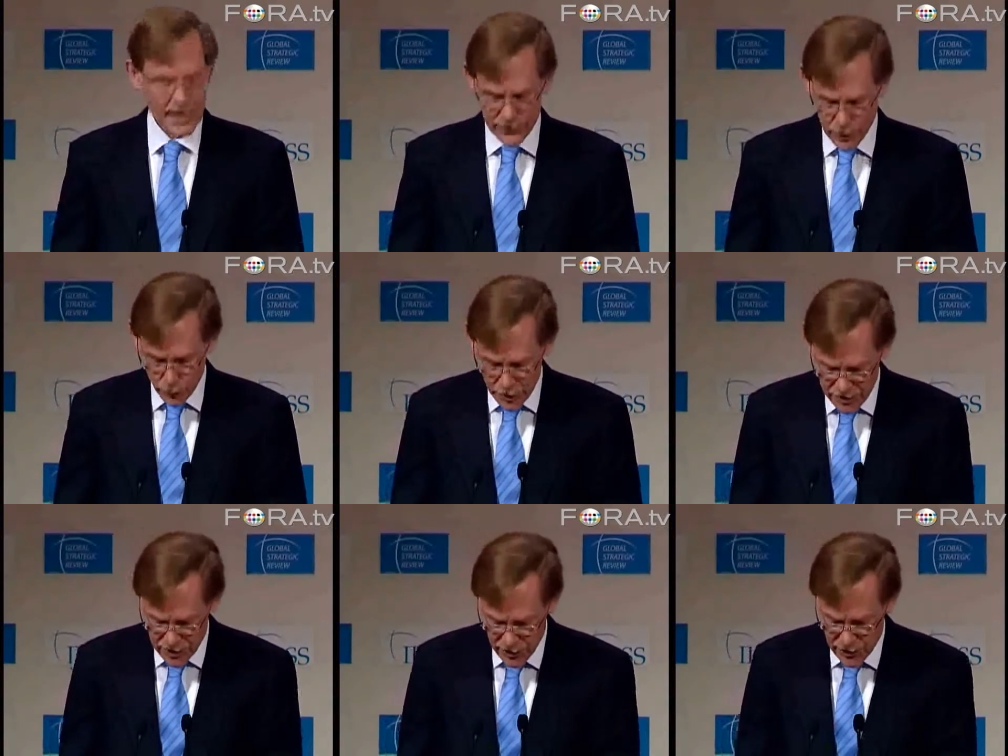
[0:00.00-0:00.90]
Given the
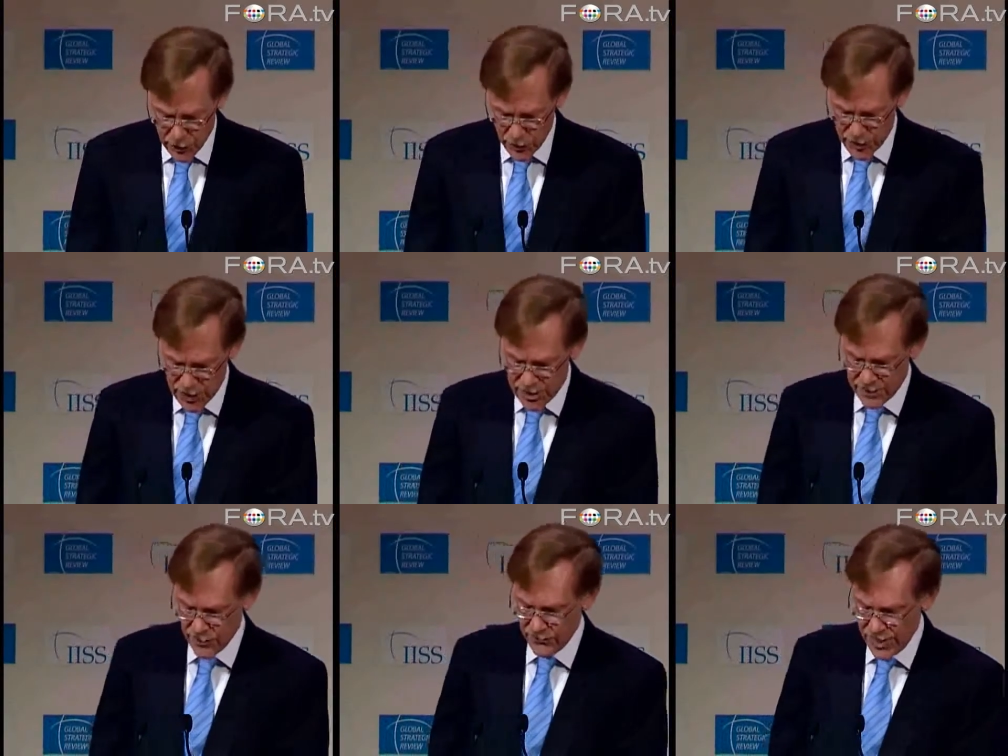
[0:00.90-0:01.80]
risks and uncertainties of